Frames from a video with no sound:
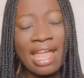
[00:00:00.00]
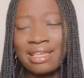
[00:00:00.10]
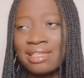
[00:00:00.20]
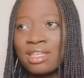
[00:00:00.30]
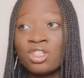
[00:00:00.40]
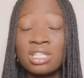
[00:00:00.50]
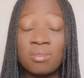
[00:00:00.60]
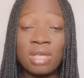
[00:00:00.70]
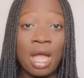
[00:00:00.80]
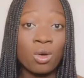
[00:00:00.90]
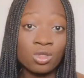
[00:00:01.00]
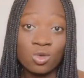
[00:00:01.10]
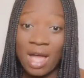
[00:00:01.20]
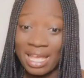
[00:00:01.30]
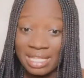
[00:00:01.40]
And you see me, I
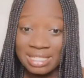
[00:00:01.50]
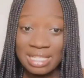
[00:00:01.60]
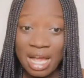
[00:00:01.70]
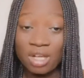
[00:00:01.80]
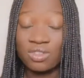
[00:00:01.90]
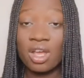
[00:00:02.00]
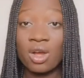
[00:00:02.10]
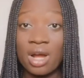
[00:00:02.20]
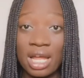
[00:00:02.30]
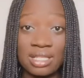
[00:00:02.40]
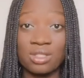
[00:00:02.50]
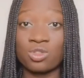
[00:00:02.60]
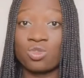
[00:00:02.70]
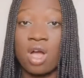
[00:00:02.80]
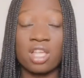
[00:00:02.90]
was quiet. I was very quiet in
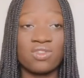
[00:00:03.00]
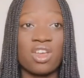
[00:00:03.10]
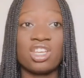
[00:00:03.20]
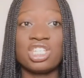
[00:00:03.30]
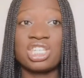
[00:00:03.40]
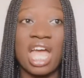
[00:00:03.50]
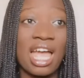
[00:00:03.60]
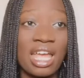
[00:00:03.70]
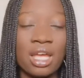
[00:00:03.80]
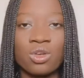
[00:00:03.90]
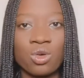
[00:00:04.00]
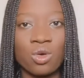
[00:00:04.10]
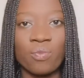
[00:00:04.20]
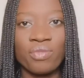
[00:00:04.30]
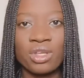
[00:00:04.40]
school. I was very shy and
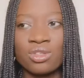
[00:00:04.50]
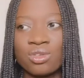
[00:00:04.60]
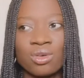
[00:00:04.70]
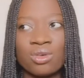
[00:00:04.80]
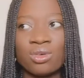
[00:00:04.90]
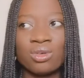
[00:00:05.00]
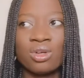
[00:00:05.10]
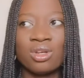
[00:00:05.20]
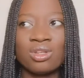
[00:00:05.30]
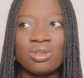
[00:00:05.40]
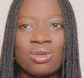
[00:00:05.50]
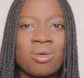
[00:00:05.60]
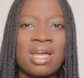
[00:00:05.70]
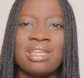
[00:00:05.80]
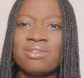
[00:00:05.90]
all. So no
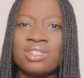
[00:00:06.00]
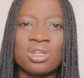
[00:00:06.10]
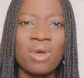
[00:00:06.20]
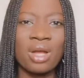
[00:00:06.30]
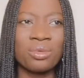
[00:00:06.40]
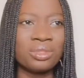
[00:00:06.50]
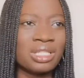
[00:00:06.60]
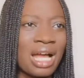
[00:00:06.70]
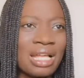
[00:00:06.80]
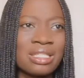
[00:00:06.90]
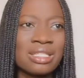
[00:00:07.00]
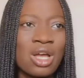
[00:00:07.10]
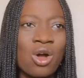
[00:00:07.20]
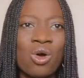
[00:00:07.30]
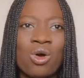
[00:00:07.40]
one even knew I could dance,
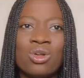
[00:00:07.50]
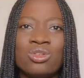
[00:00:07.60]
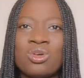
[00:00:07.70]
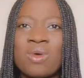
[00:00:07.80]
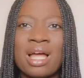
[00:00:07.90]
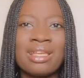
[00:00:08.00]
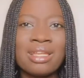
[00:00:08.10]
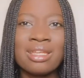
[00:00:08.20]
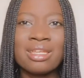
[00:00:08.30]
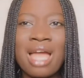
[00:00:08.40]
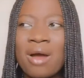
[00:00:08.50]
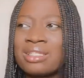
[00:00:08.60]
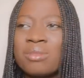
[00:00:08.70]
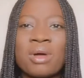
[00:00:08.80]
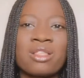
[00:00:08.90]
or no one. I
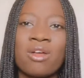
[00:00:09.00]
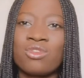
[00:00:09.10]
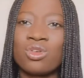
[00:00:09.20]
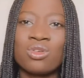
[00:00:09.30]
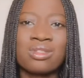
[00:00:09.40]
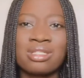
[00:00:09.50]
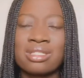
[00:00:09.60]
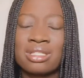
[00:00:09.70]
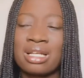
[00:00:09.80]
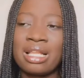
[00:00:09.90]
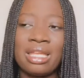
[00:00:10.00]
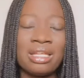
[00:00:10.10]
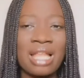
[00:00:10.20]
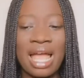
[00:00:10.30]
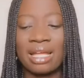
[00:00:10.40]
wasn't part of those
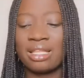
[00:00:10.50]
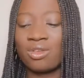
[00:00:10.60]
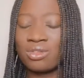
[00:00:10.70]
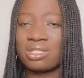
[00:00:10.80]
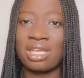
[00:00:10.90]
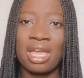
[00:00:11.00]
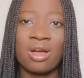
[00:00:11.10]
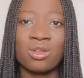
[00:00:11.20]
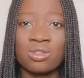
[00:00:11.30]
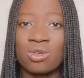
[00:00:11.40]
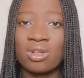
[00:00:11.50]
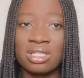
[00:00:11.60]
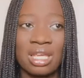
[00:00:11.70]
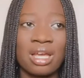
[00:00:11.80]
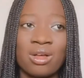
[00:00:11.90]
clique, like those girls,
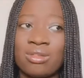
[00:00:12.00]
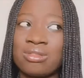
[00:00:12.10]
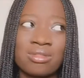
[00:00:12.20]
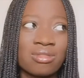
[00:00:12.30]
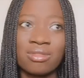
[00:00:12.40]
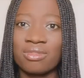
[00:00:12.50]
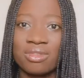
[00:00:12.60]
hot girls,